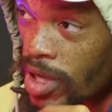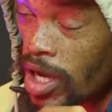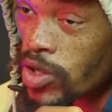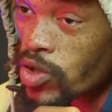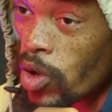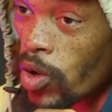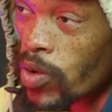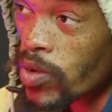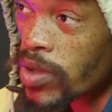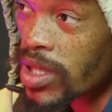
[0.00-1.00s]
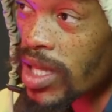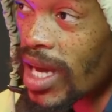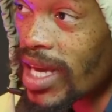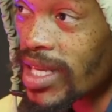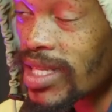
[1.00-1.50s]
So the
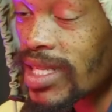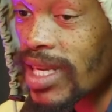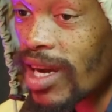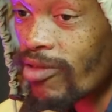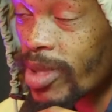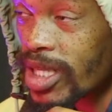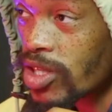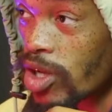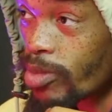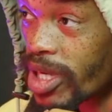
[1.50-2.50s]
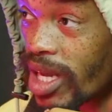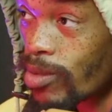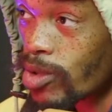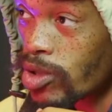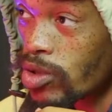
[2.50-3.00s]
ANC government has not been
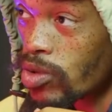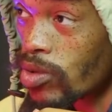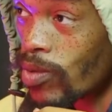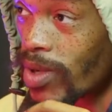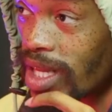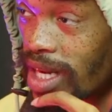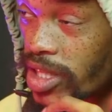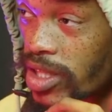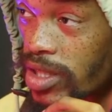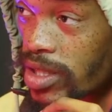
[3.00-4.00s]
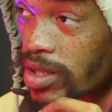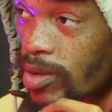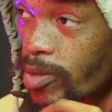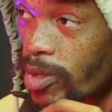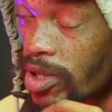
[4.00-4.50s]
able to do what the National
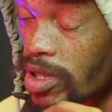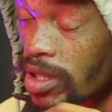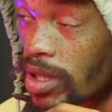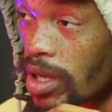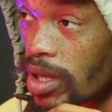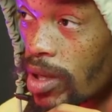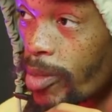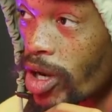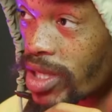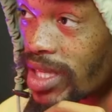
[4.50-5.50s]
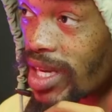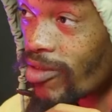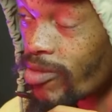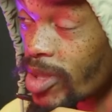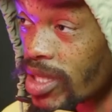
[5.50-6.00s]
Party
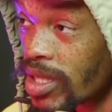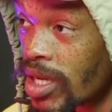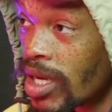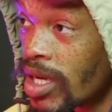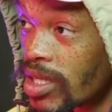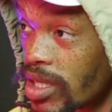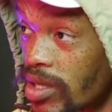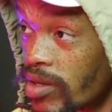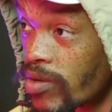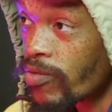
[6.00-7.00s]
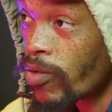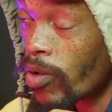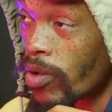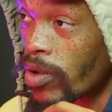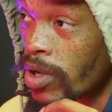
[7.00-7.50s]
government did for